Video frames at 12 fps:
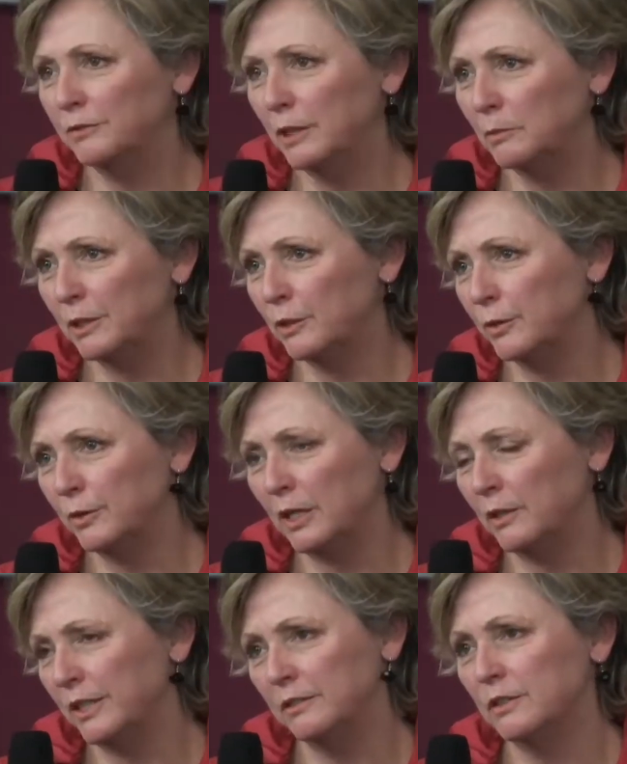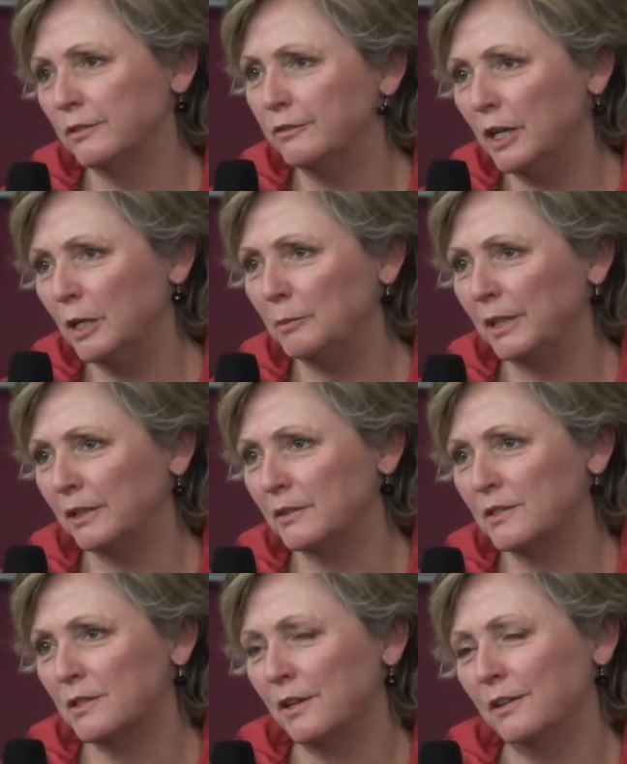my family are into farming,
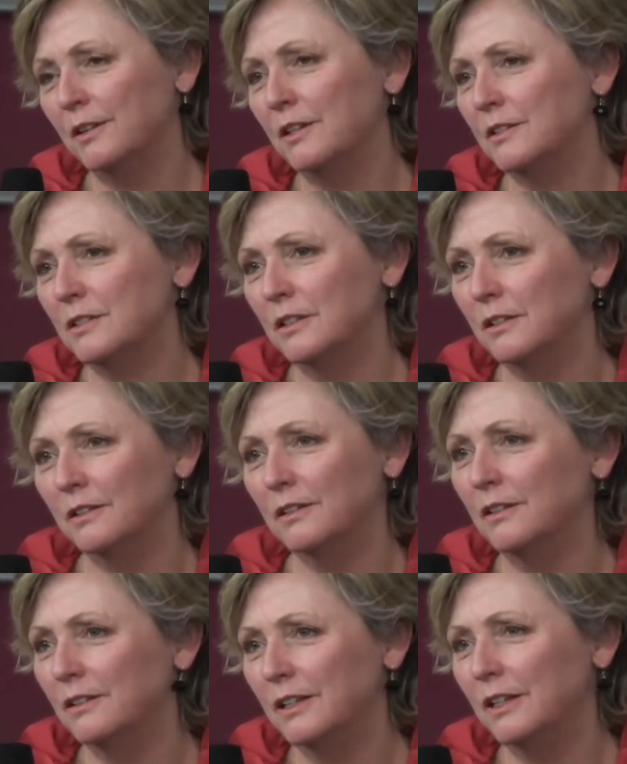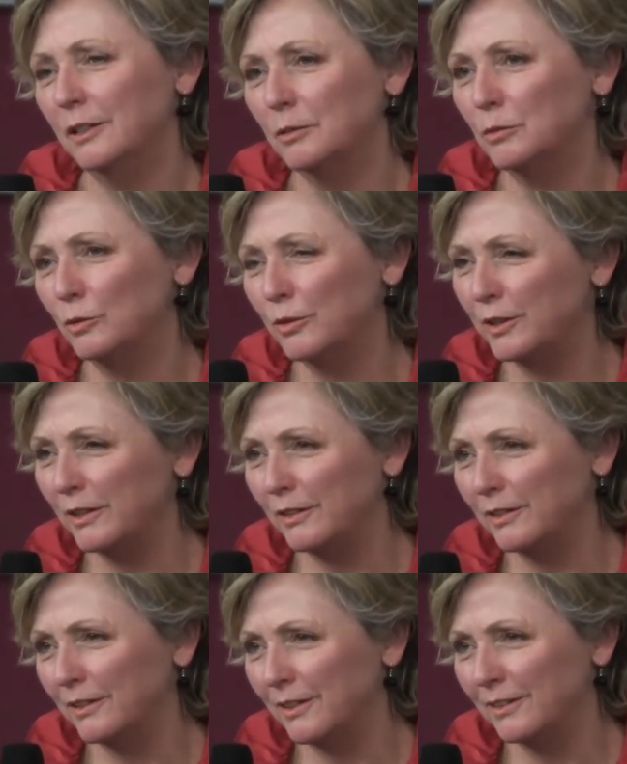so there's the animal
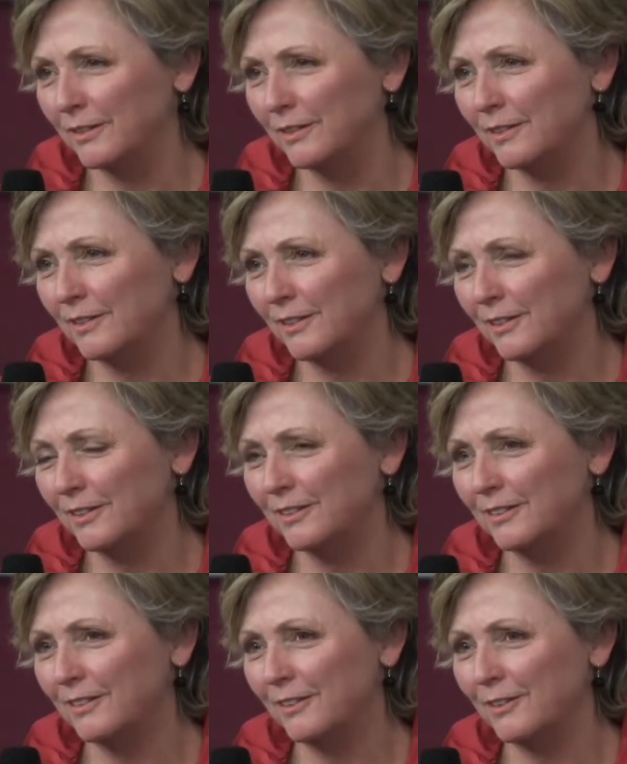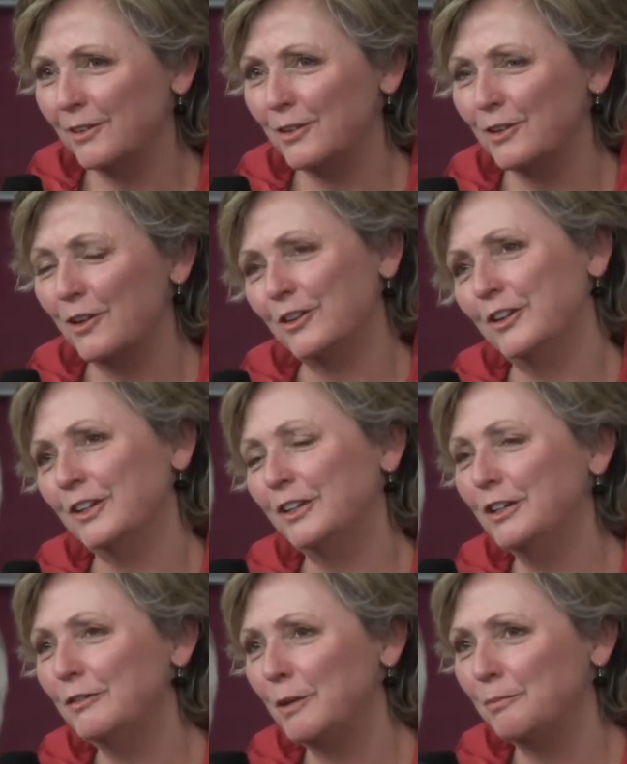thing, and I can
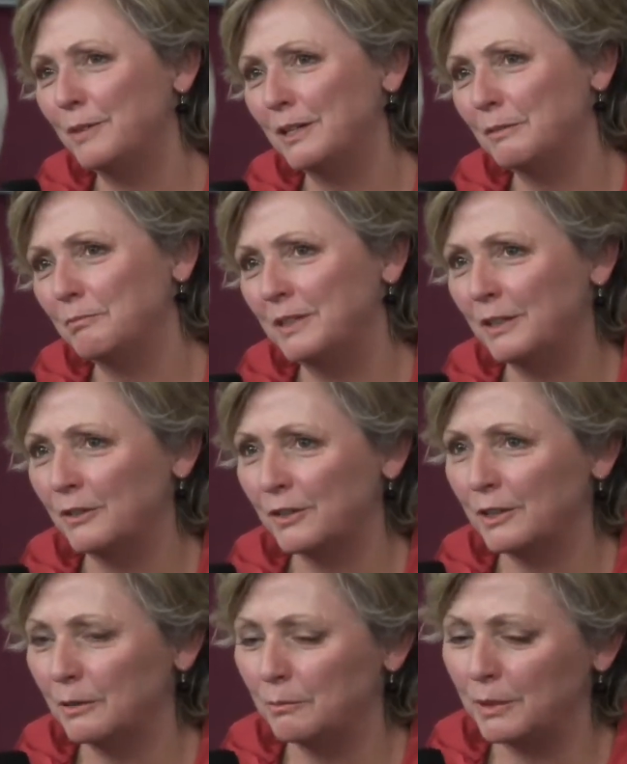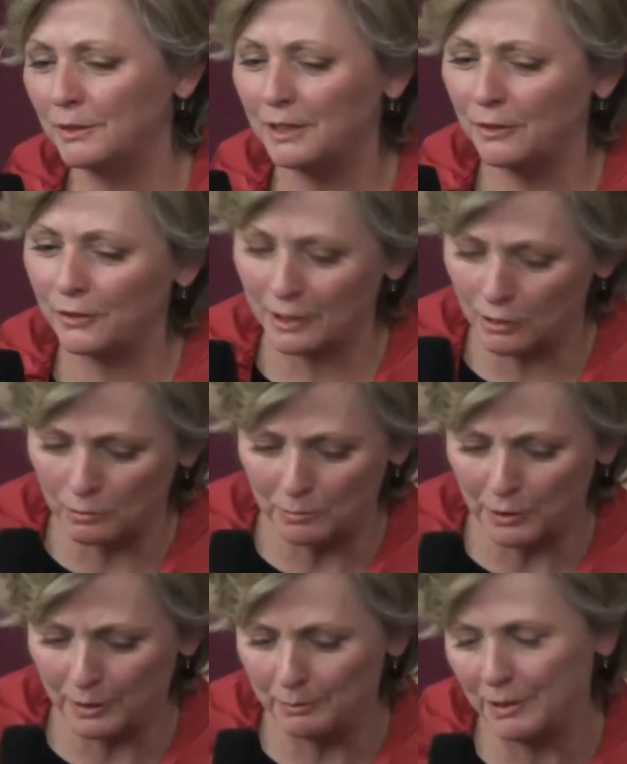give up meat, and then I think, but then I go and
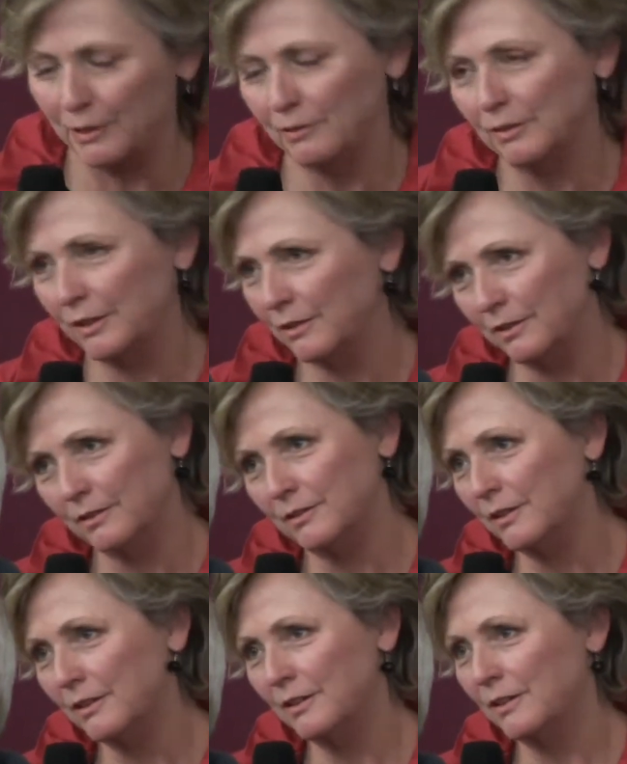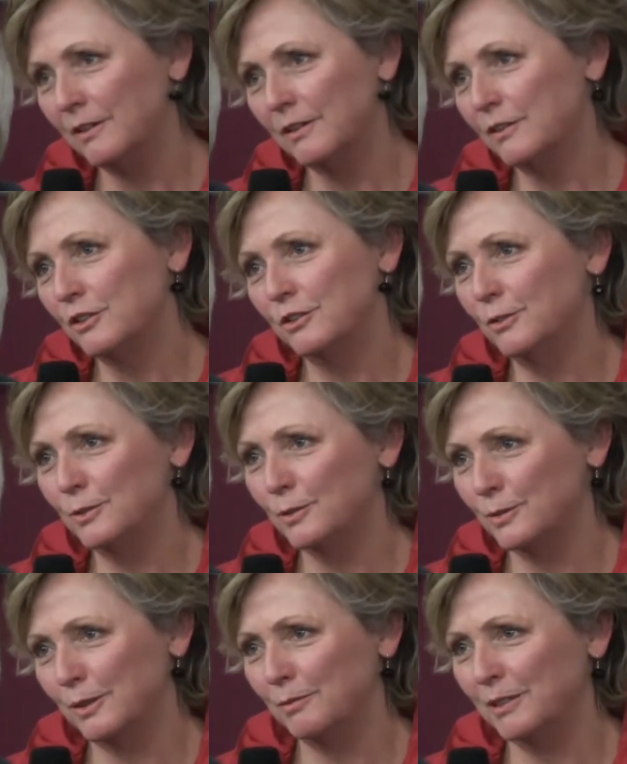buy a pair of leather shoes
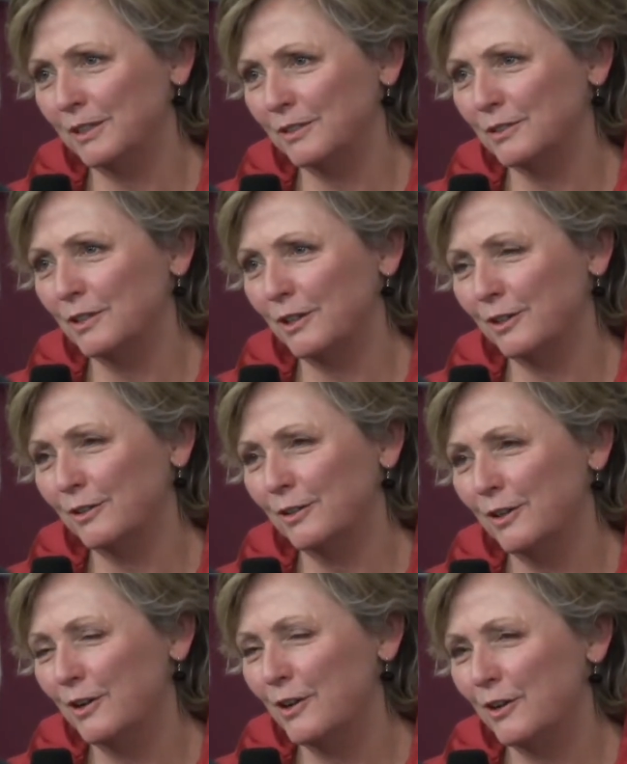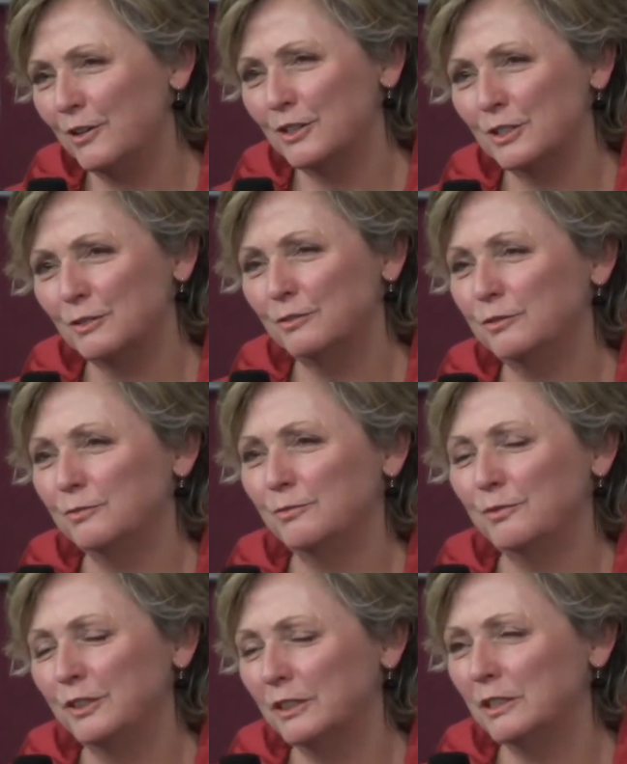or something. So yep. I just
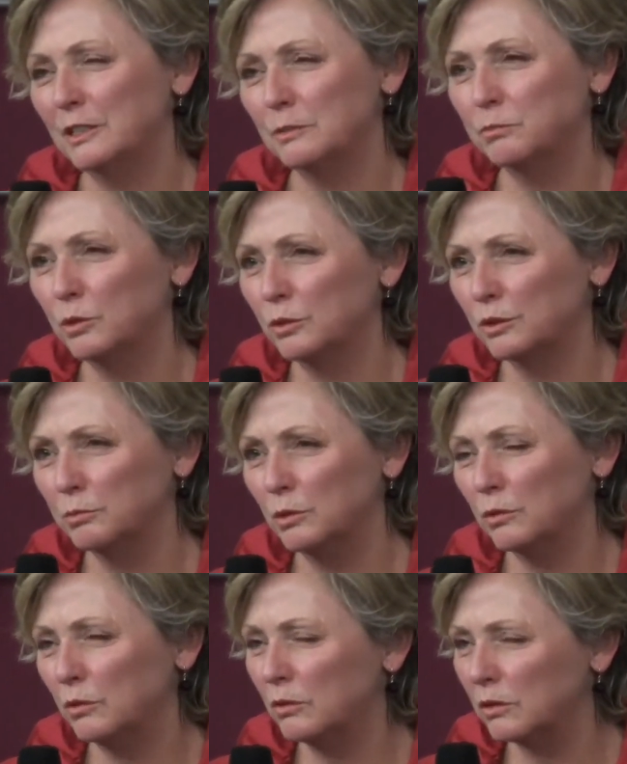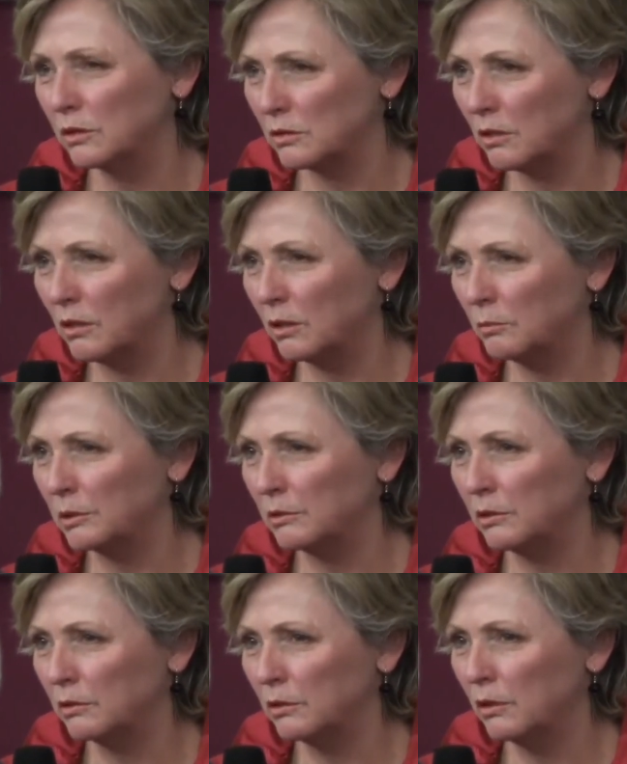feel this push-pull all the time.
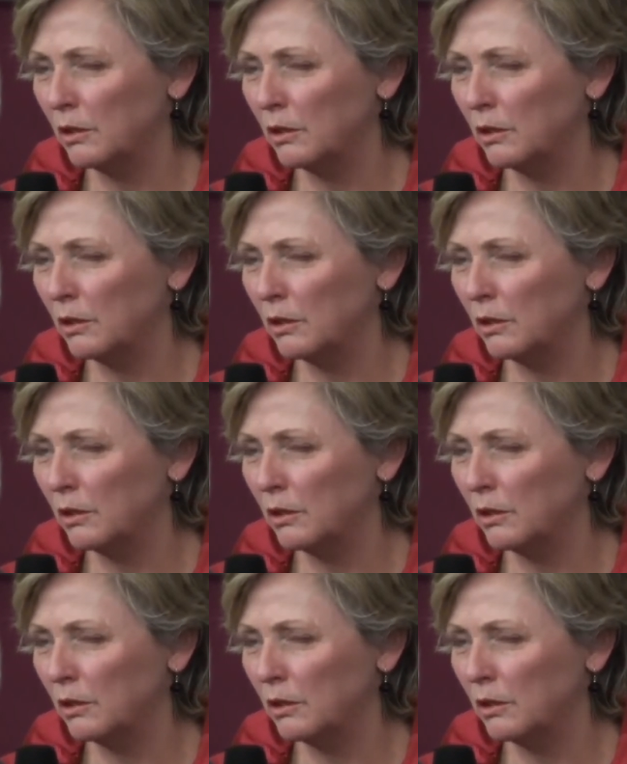And